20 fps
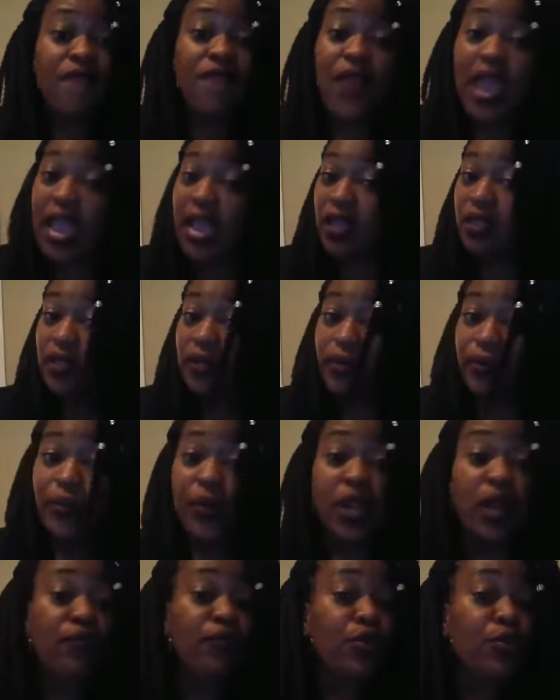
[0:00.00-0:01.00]
Faith,
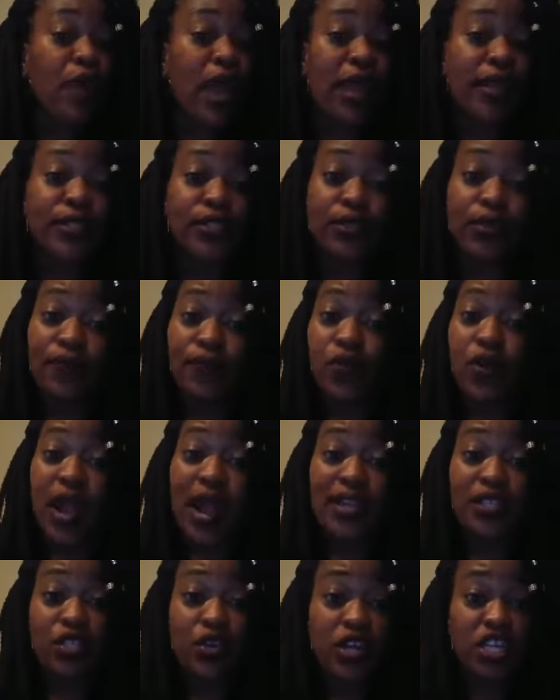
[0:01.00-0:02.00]
whatever you got to do. If you
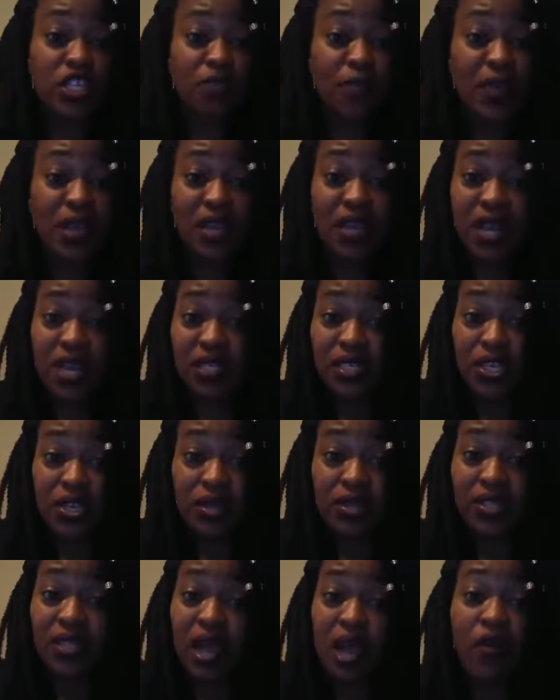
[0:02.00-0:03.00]
got to start speaking that to
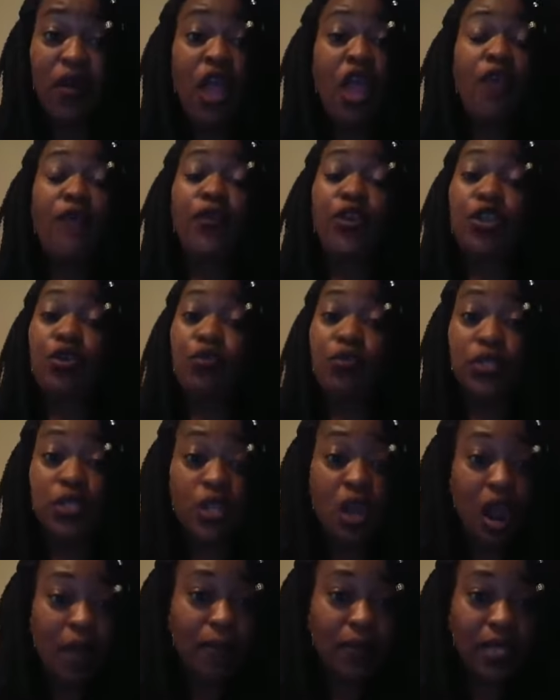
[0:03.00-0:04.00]
yourself for you to
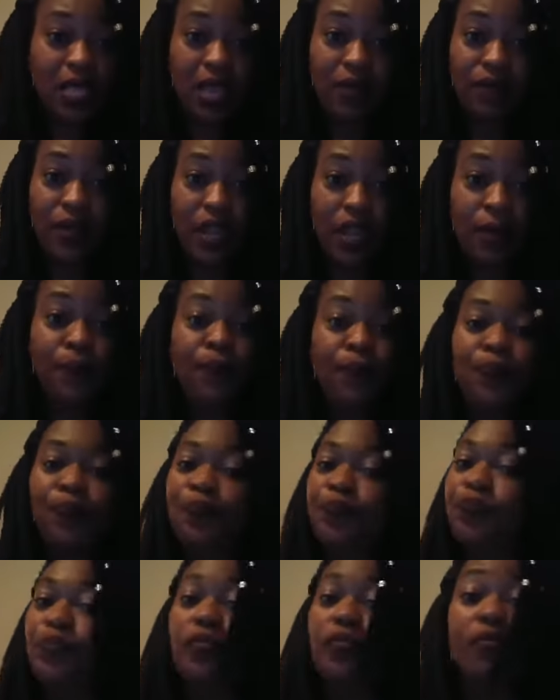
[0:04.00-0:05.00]
start believing it,
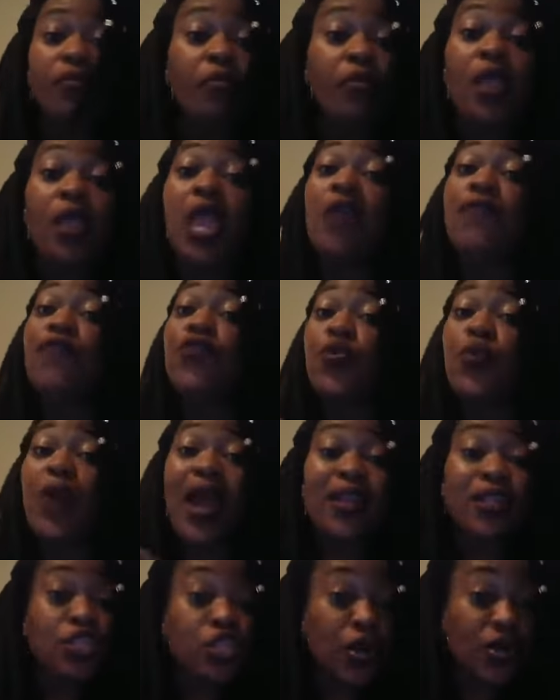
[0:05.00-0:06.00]
if you
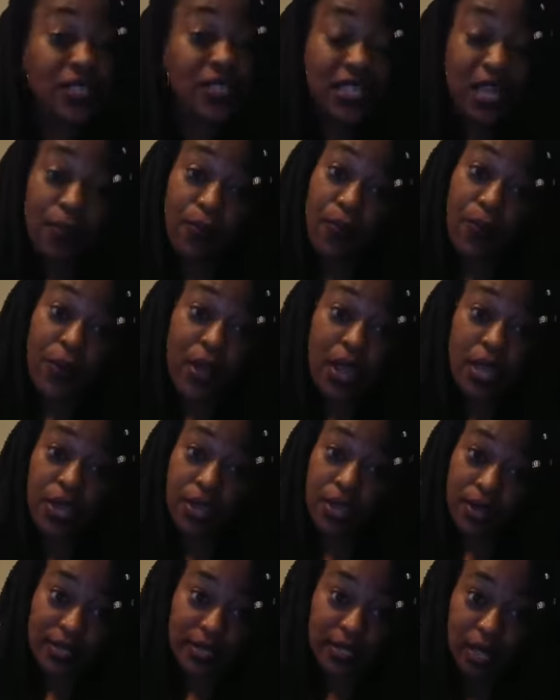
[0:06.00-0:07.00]
got to start
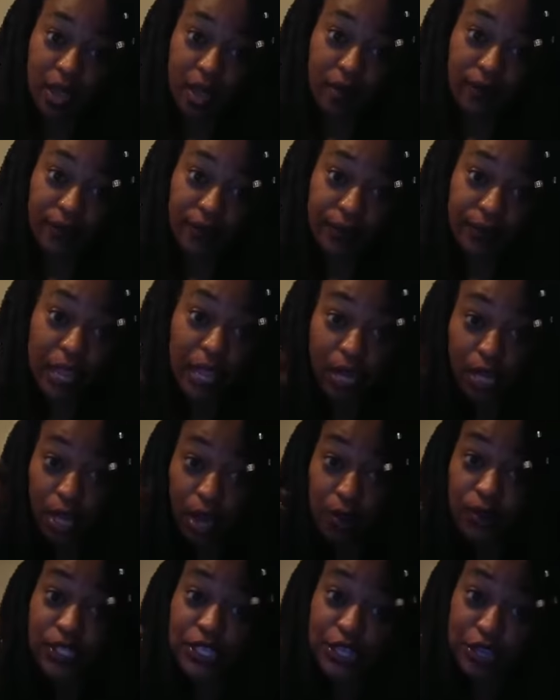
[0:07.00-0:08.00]
separating yourself and
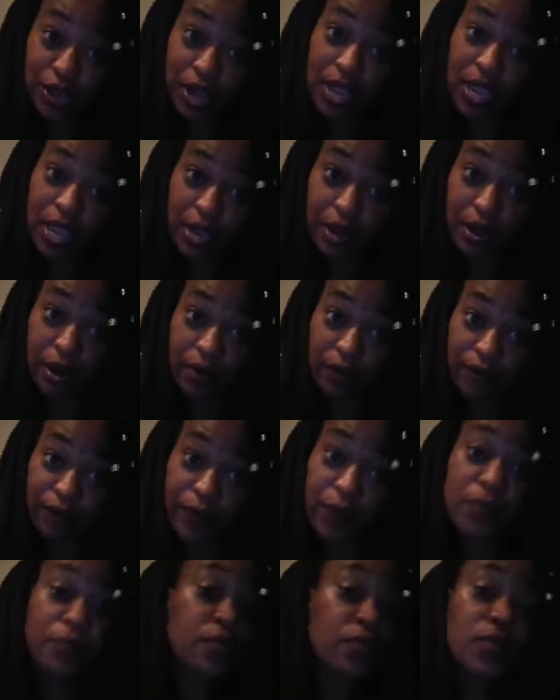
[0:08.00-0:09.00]
closing your ear
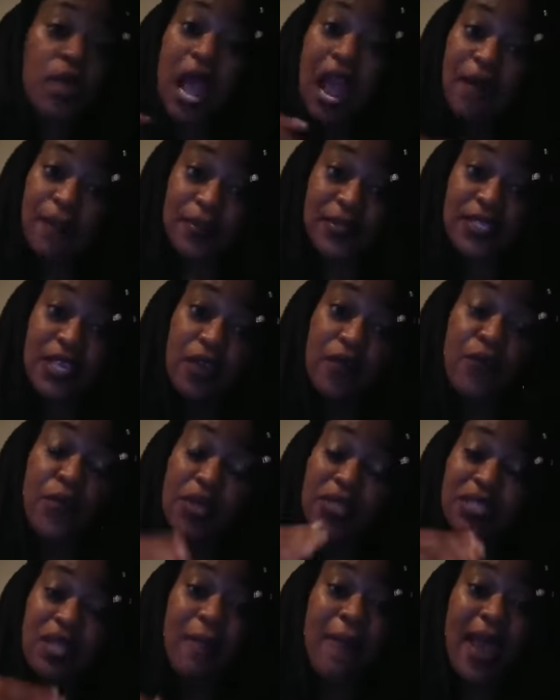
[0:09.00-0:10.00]
from opposite
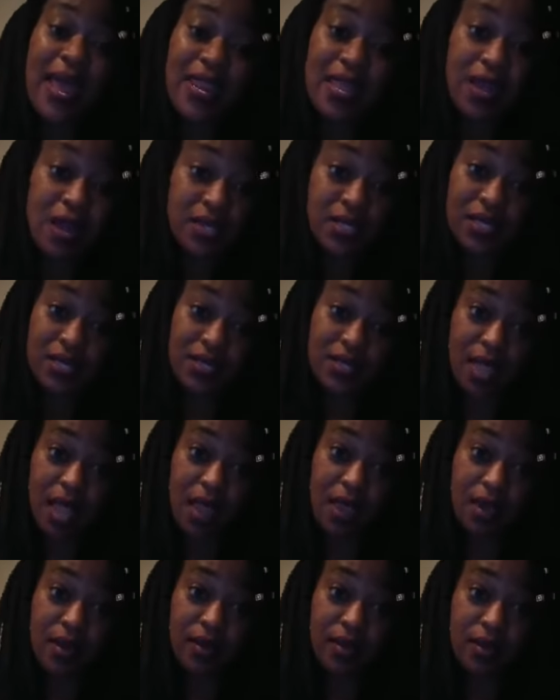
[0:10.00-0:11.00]
what somebody else is
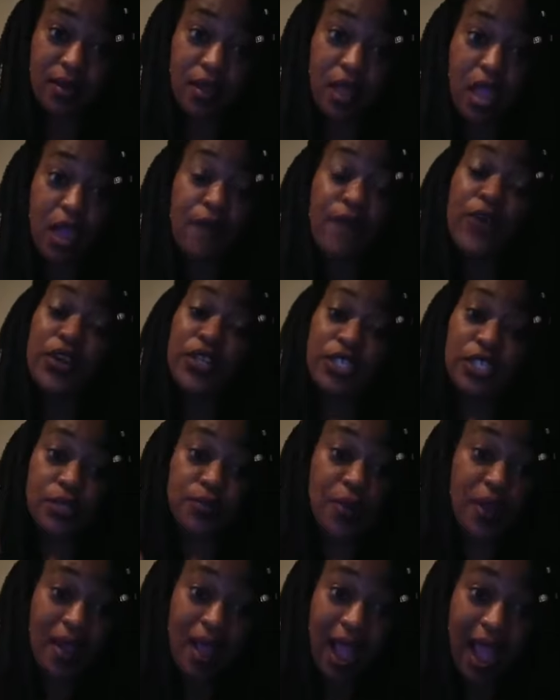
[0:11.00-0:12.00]
saying
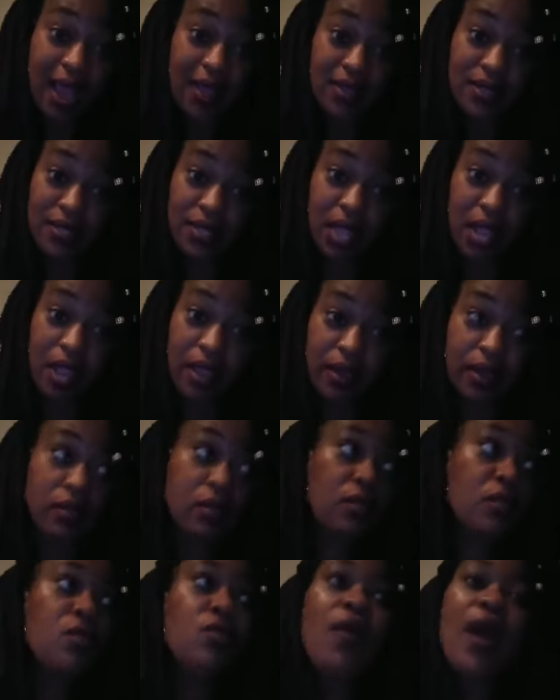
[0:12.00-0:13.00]
versus what God is
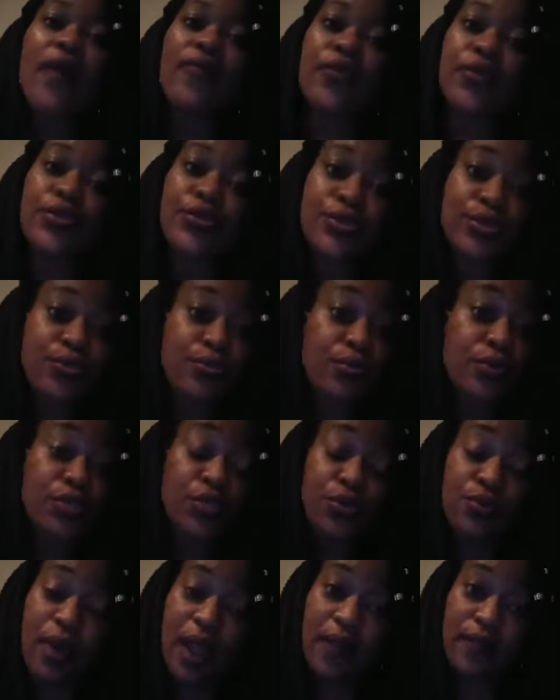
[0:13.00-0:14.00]
saying, you have to do
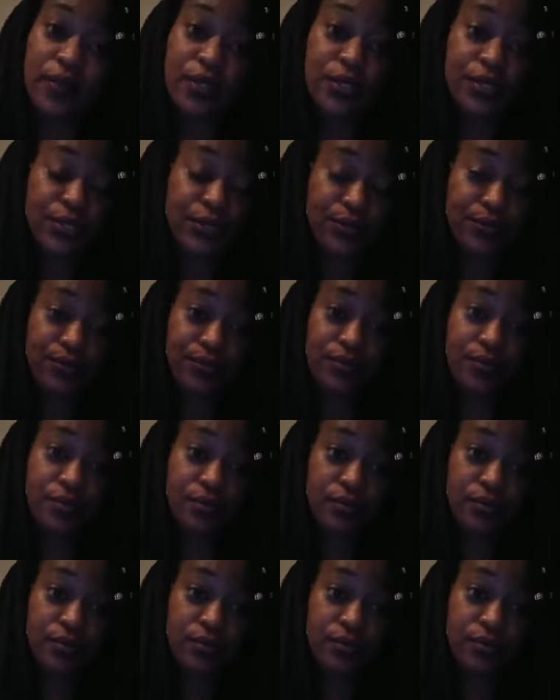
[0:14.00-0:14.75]
what you have to do.